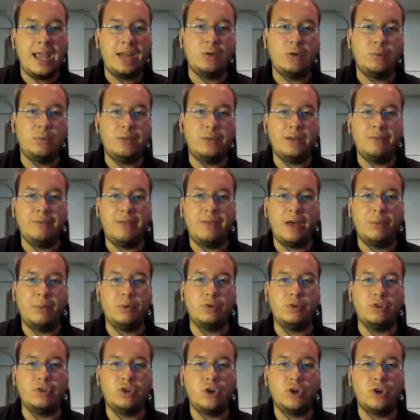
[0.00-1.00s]
It'll be
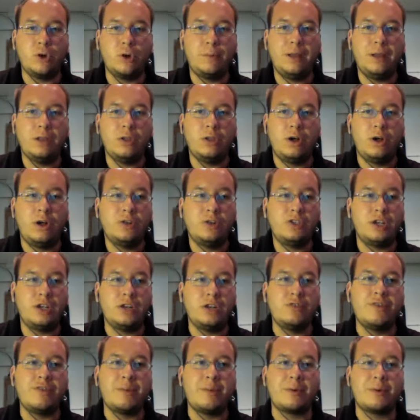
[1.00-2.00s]
available in Europe at launch
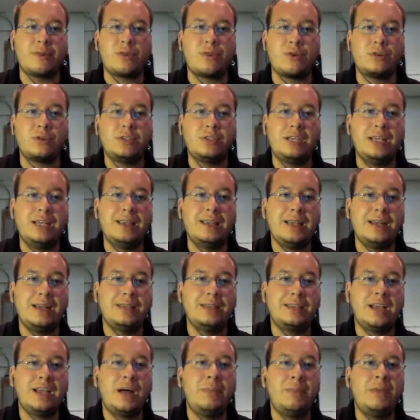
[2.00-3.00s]
on November 13th
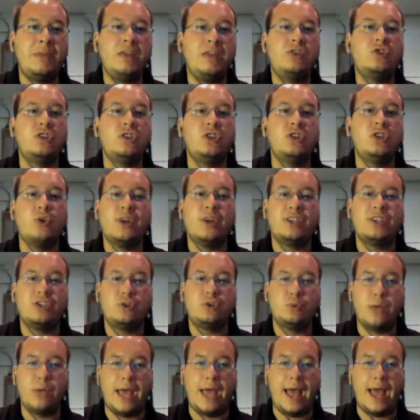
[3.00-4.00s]
and is coming to the US
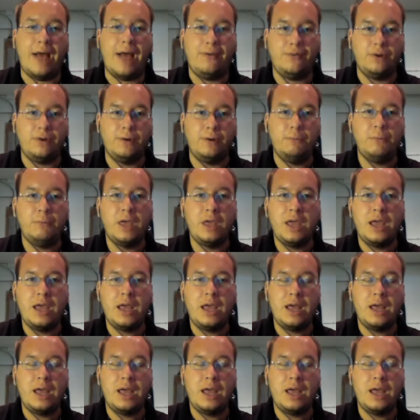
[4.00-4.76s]
soon after.